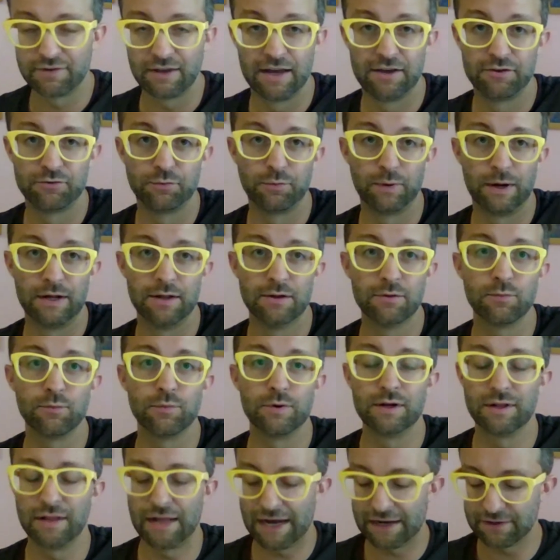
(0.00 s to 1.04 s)
as well
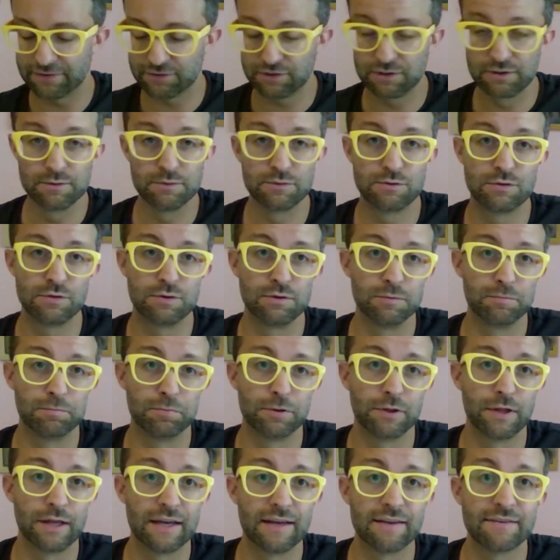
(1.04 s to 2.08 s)
will ask you to
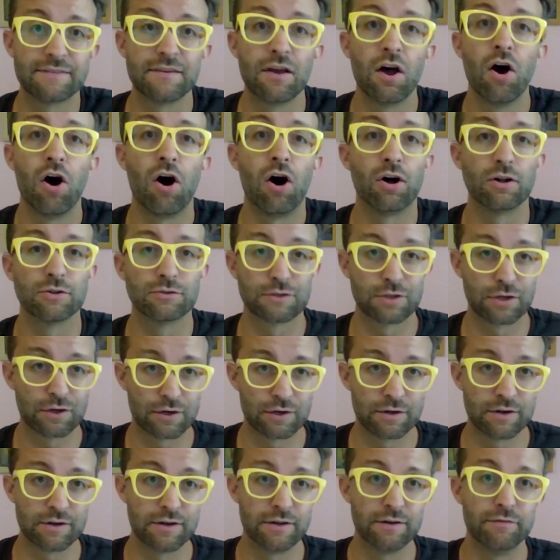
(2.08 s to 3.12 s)
place
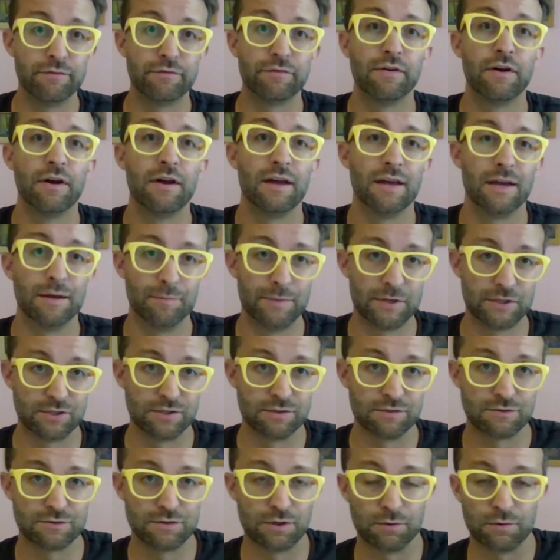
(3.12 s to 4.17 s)
alternative
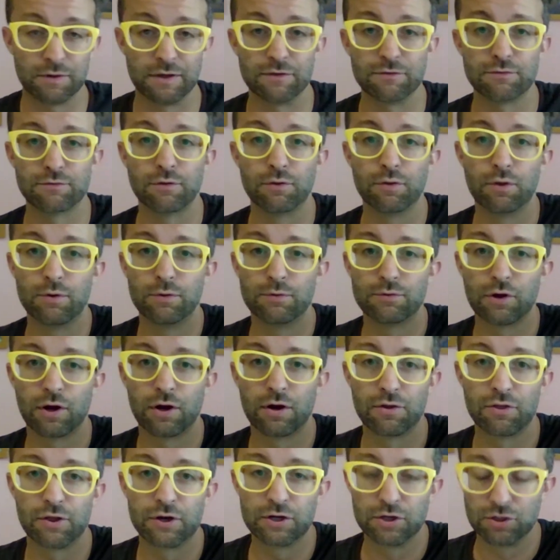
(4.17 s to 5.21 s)
emissions tokens. So those
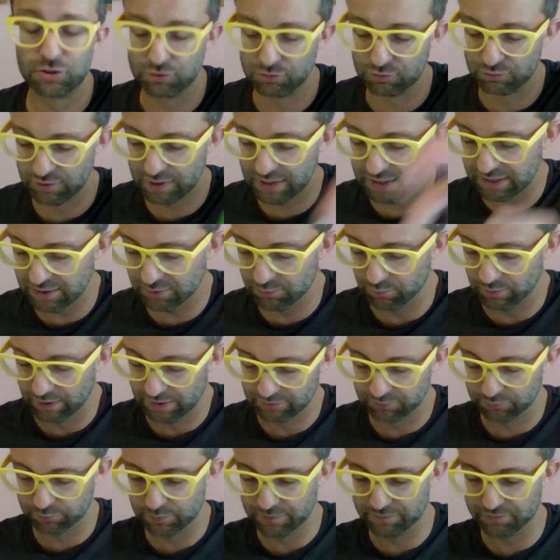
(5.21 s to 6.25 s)
are the green
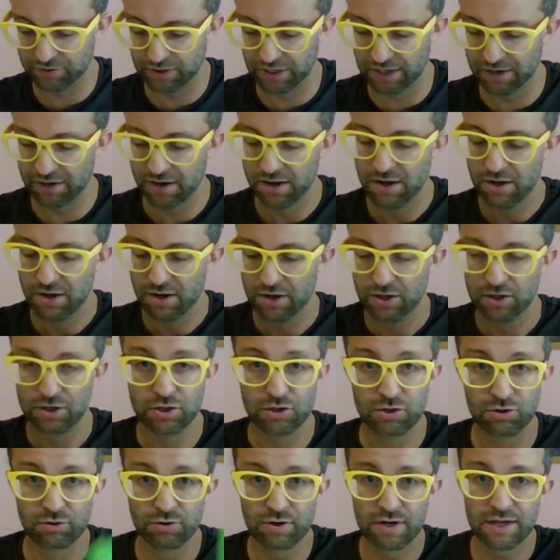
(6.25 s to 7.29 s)
ones. We've got
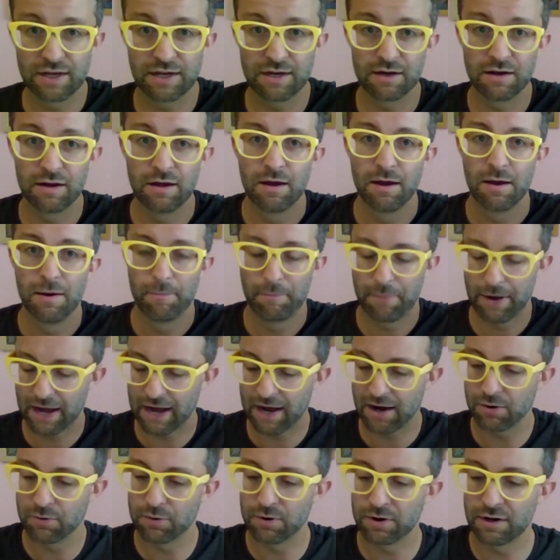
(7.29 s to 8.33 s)
green
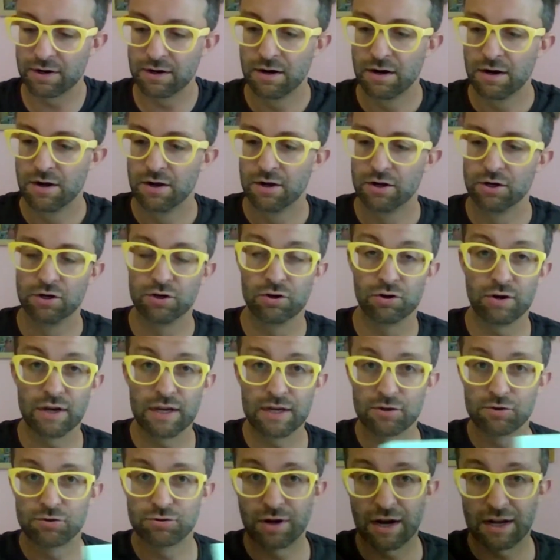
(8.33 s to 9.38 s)
power,
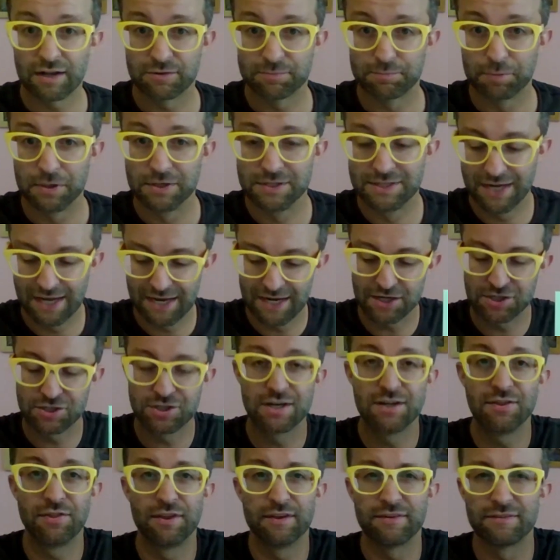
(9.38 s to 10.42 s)
green
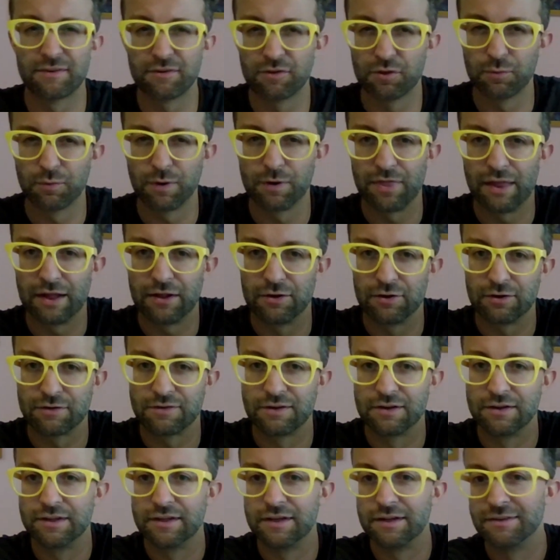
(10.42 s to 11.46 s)
transportation. This is the one that looks a
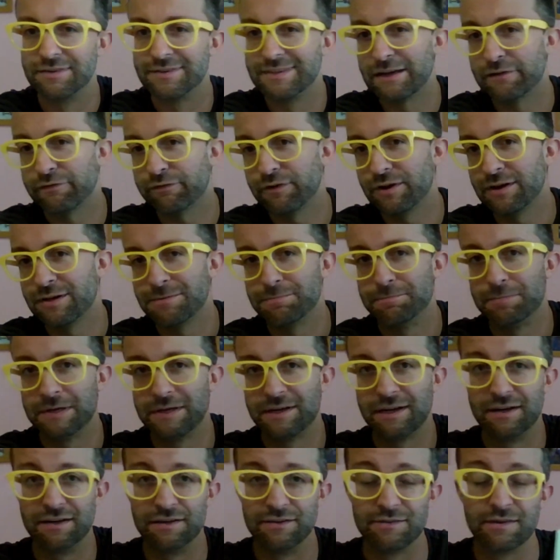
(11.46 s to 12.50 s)
little different
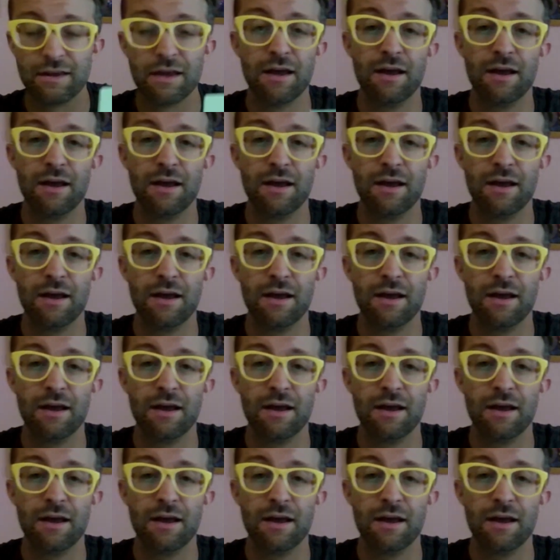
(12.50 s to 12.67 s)
because